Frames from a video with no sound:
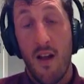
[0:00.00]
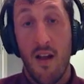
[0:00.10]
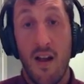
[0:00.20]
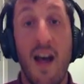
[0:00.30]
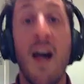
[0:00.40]

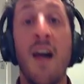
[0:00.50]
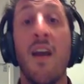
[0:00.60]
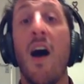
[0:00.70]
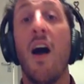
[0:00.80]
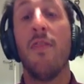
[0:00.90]
And
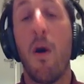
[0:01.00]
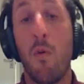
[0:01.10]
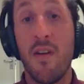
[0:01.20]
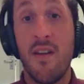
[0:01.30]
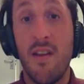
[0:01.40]
that
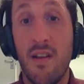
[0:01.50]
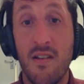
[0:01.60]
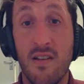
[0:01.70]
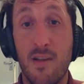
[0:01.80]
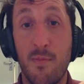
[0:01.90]
one
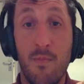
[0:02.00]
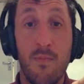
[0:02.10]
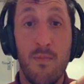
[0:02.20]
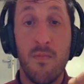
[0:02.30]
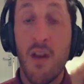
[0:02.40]
is
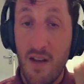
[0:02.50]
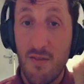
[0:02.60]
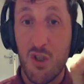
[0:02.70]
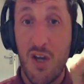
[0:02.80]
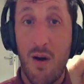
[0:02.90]
another
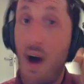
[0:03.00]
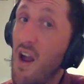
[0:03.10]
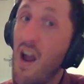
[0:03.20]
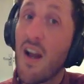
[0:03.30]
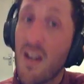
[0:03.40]
shout out.
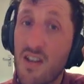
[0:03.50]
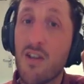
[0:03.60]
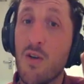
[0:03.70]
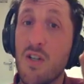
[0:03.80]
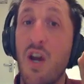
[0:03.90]
I guess I can
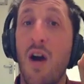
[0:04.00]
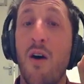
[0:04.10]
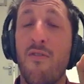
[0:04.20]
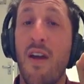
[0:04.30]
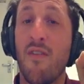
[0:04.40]
do a shout
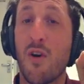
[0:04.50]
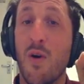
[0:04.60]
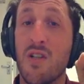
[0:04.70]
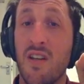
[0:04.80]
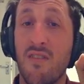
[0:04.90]
out for every
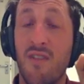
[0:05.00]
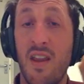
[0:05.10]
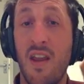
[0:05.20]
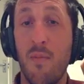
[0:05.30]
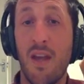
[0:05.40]
question this round.
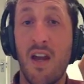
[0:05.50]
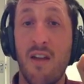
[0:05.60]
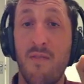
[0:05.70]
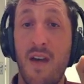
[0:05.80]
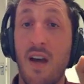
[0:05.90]
That would be kind
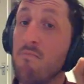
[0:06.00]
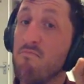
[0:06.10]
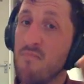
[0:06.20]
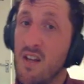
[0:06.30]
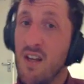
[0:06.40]
of fair.
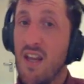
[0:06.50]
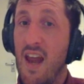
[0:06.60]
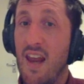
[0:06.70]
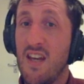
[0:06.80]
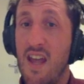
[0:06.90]

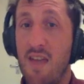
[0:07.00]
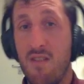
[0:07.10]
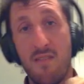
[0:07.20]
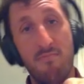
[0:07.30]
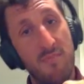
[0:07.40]
Kelly and
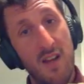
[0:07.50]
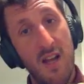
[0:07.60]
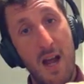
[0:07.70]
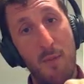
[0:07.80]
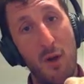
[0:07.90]
David,
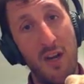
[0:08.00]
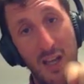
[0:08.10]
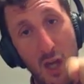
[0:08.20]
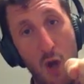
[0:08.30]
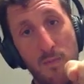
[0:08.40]
I'm looking at you.